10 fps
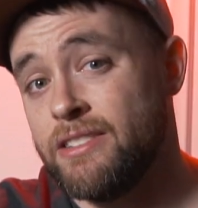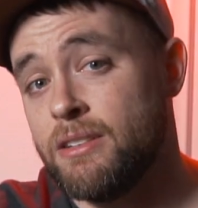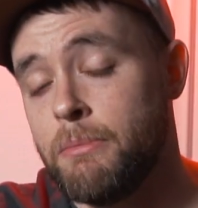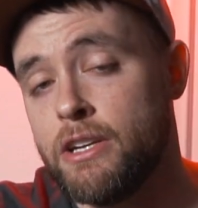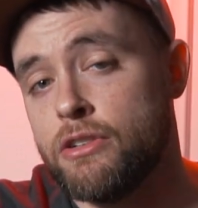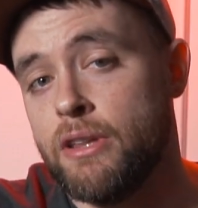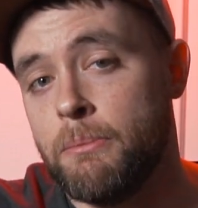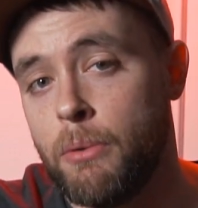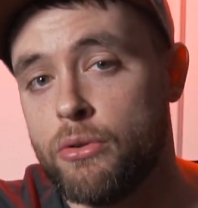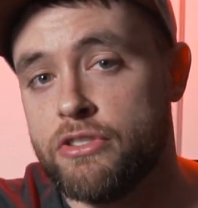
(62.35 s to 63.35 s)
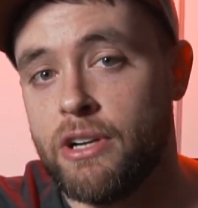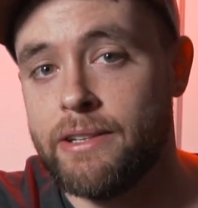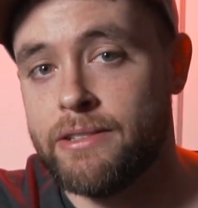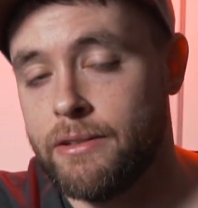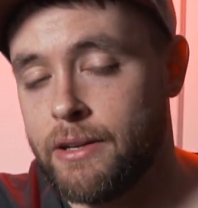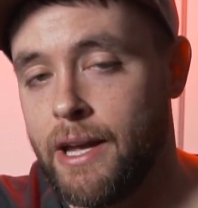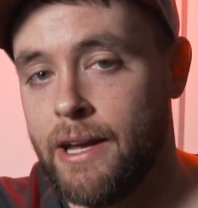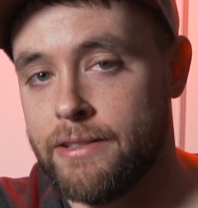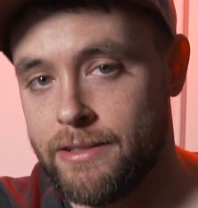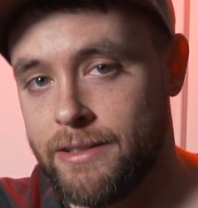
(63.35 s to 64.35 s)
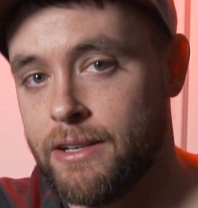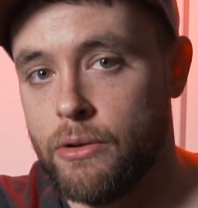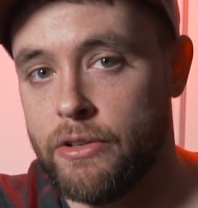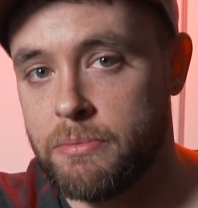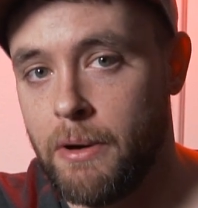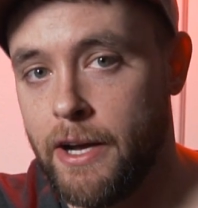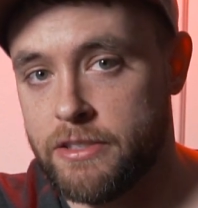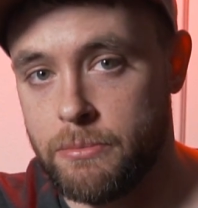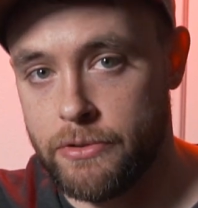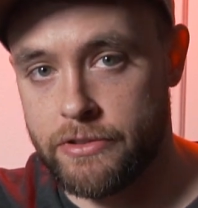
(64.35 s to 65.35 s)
is to make sure that both shots look as identical as possible.